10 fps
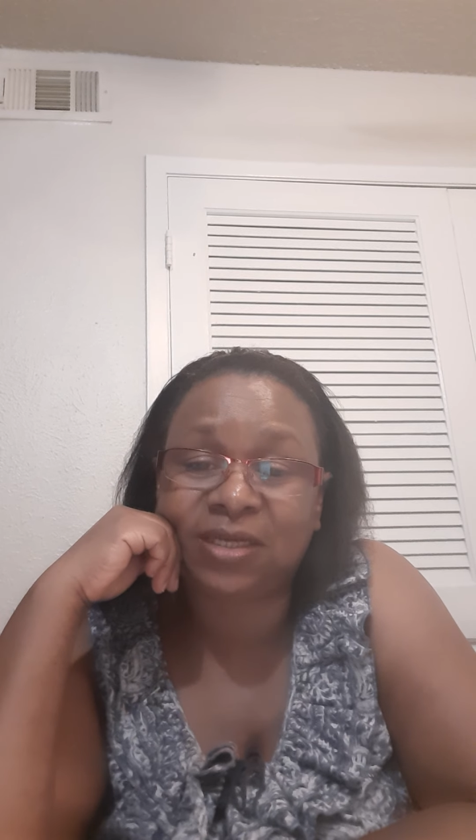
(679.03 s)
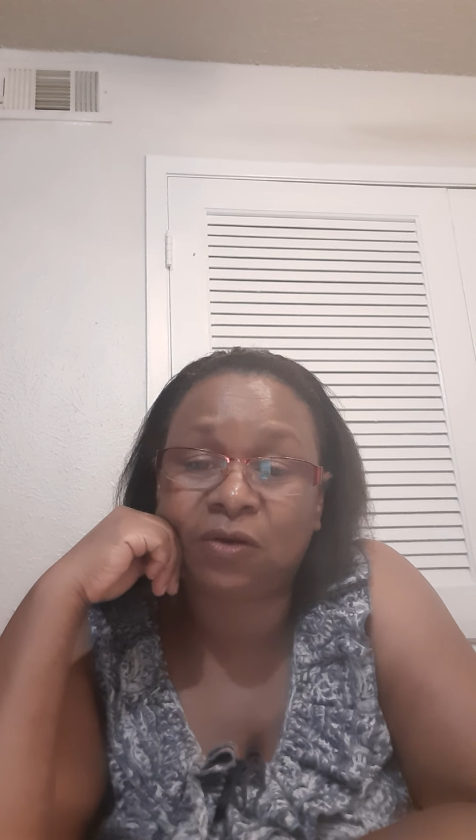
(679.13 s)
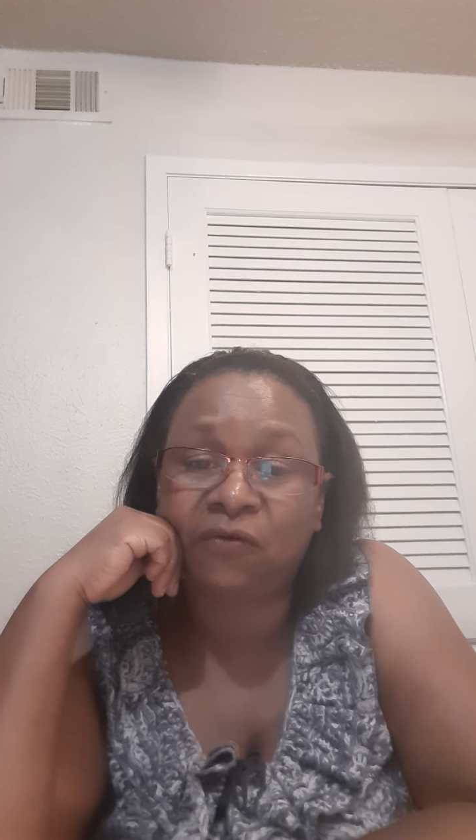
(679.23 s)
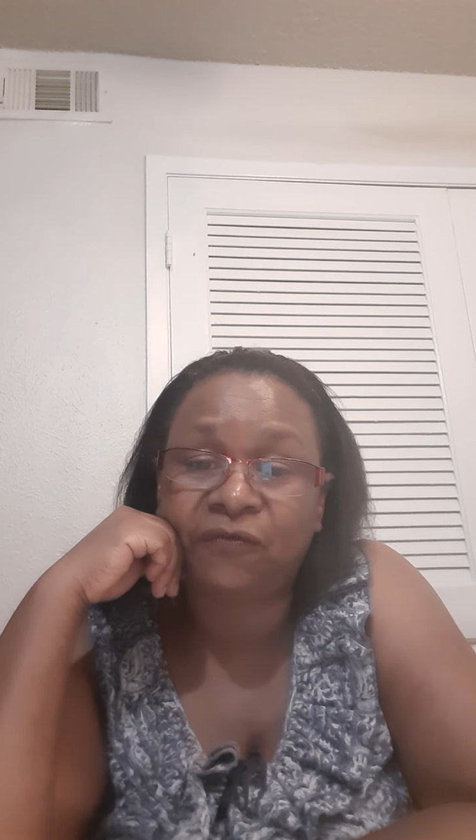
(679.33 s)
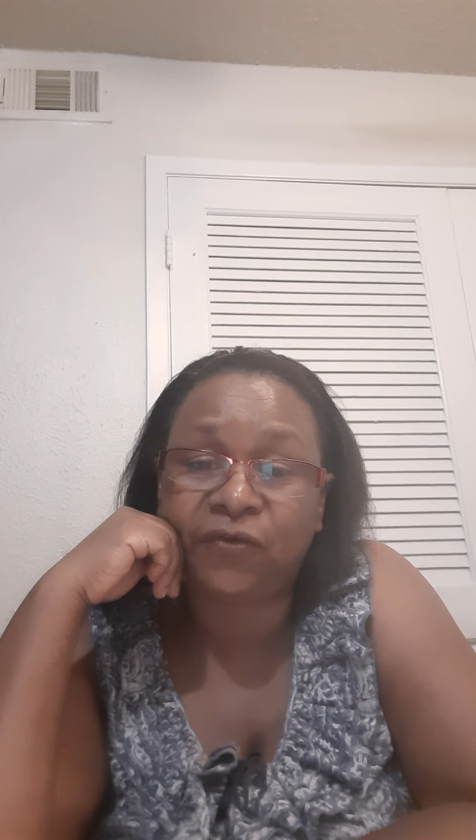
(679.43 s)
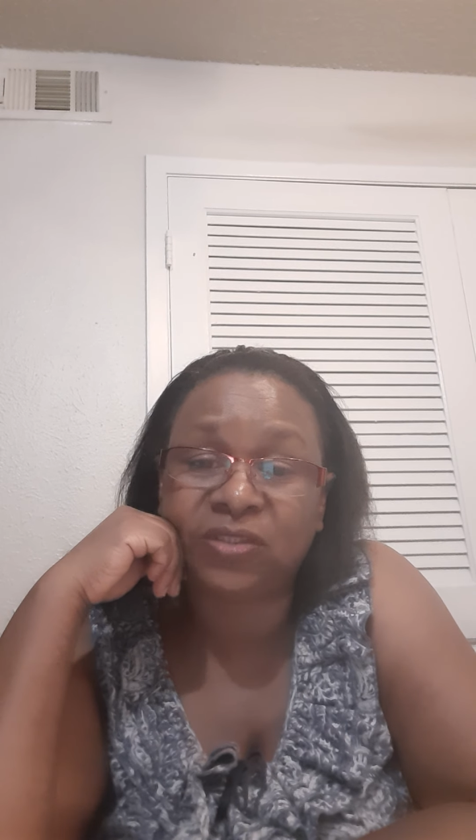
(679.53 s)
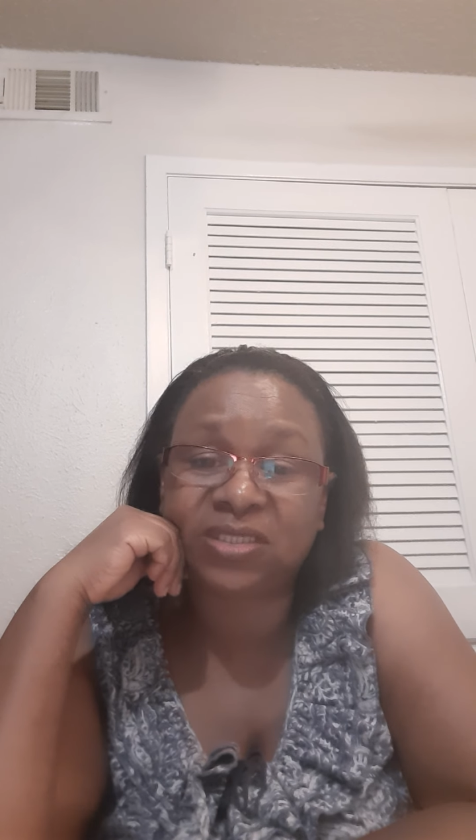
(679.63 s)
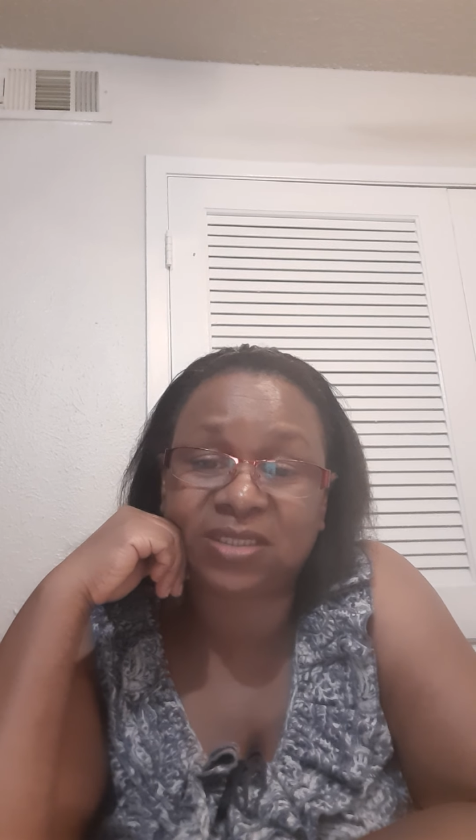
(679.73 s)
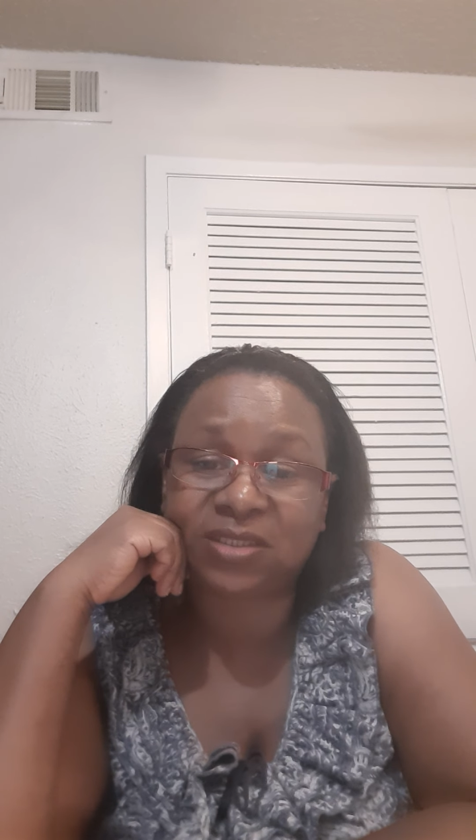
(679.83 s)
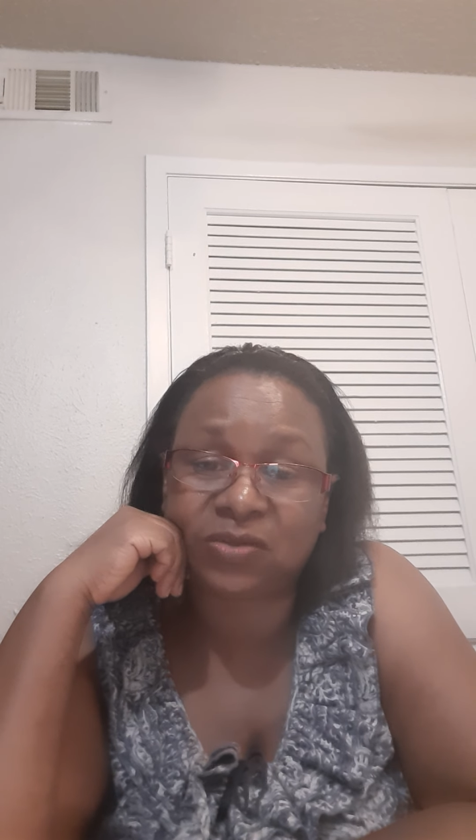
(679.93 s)
He
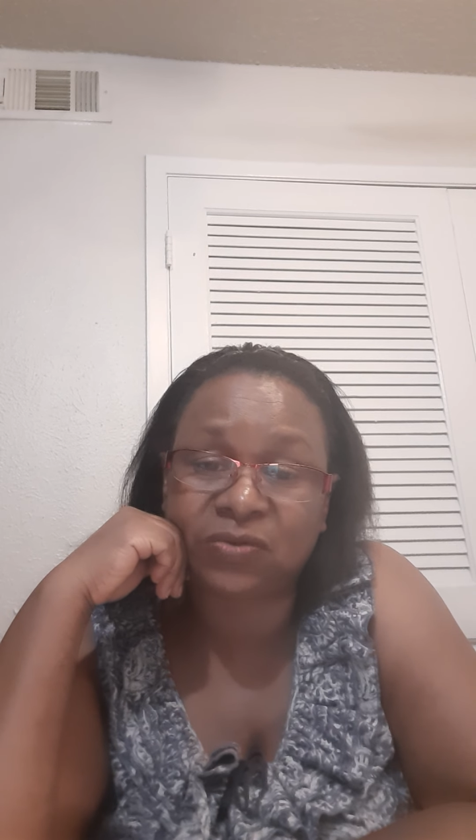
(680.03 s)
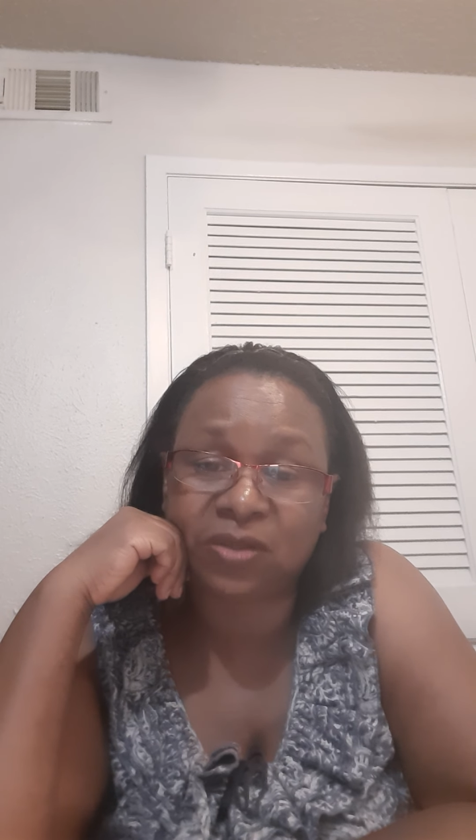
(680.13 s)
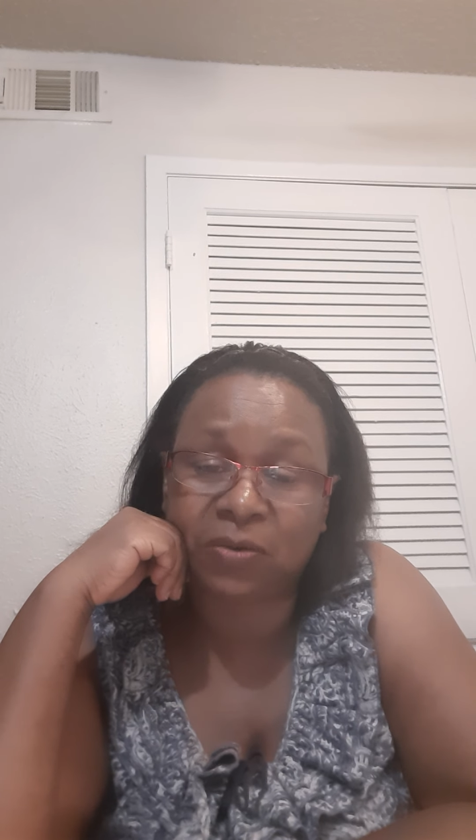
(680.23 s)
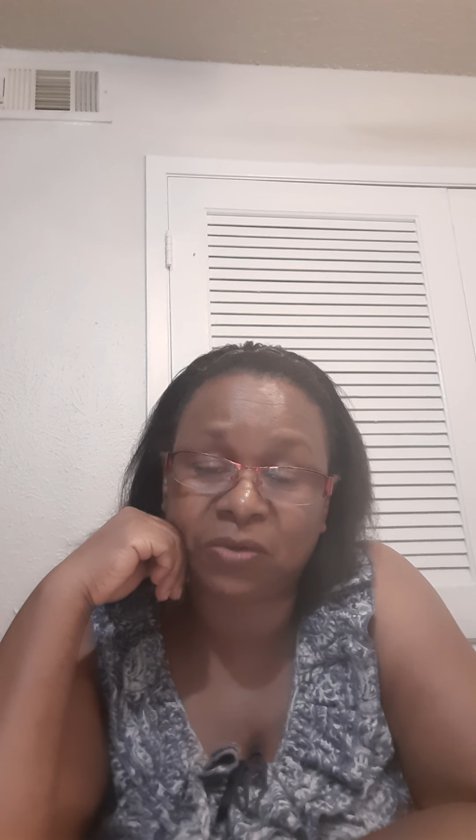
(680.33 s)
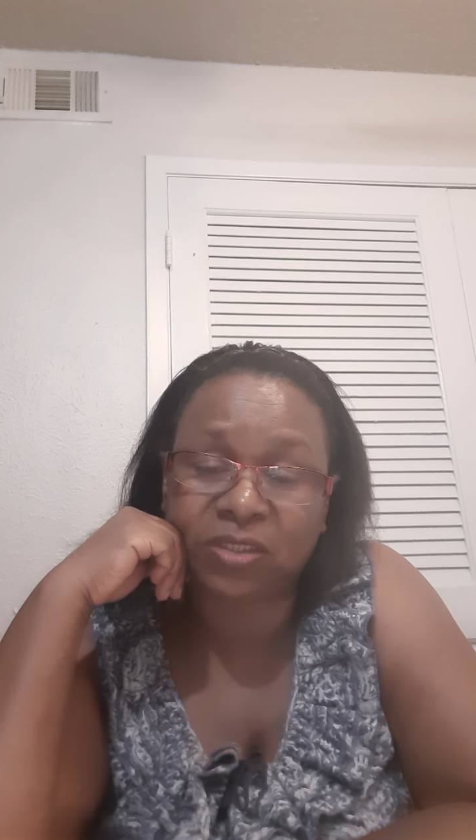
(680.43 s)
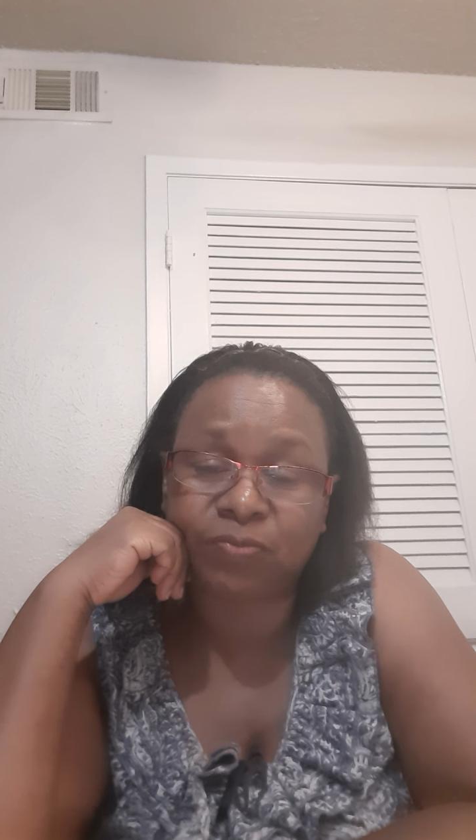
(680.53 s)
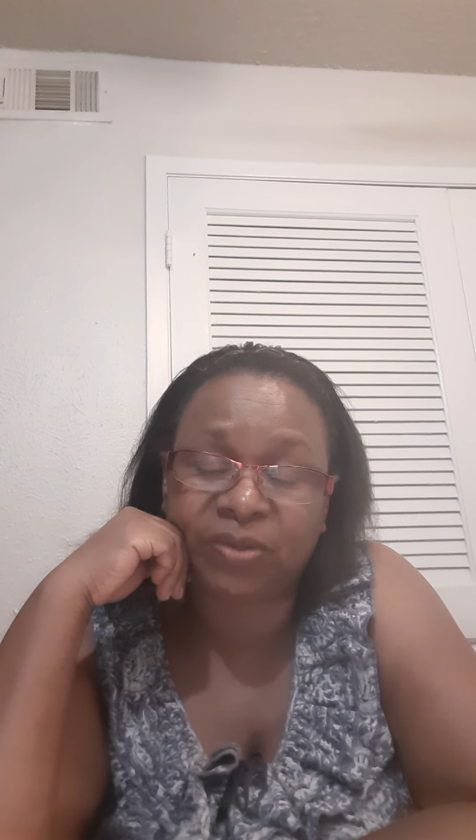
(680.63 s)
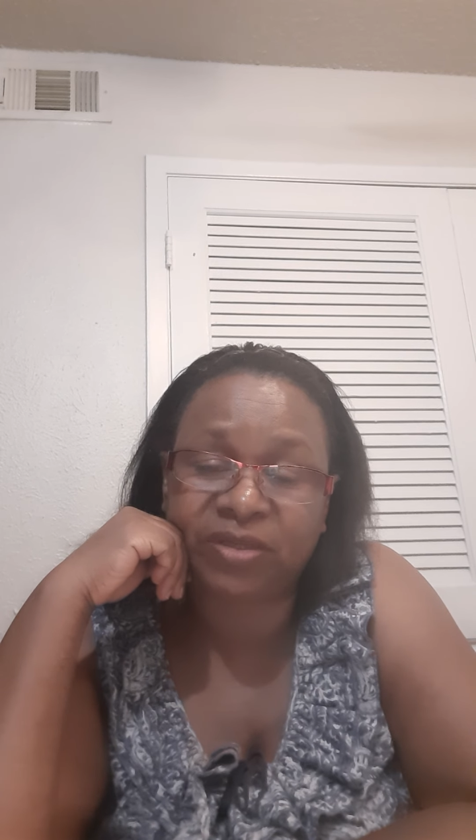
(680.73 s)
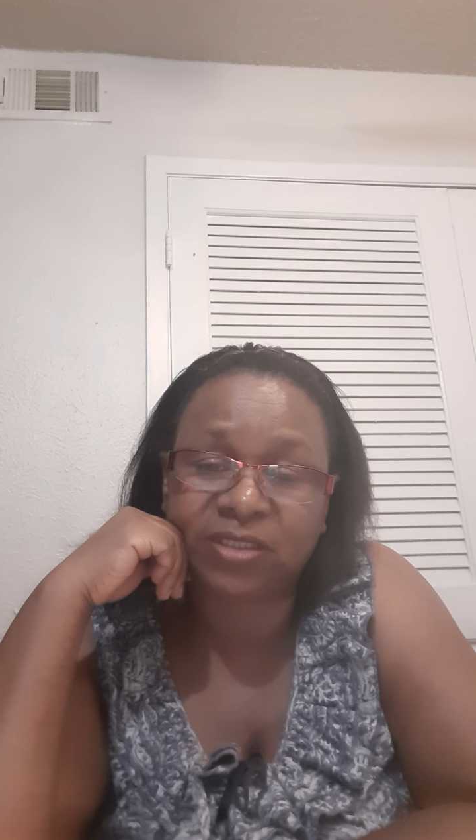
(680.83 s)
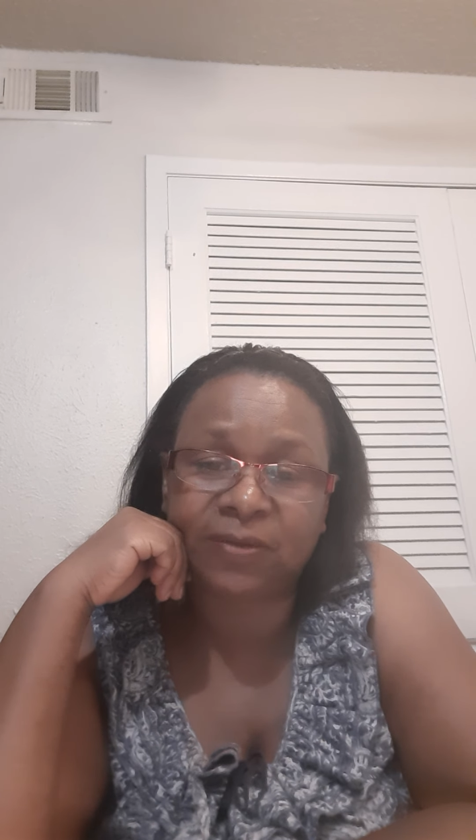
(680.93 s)
comforts us through the Holy
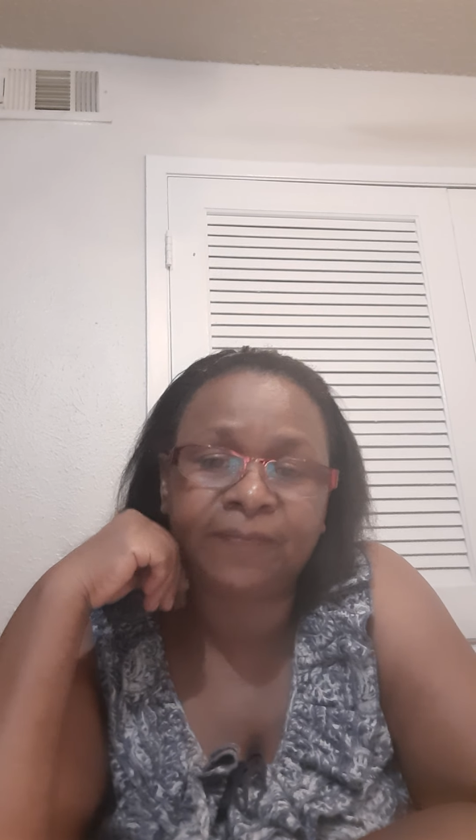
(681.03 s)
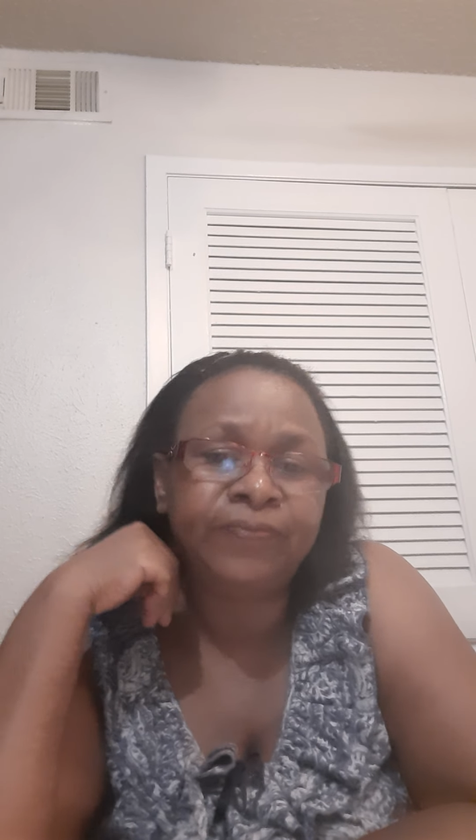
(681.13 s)
Spirit.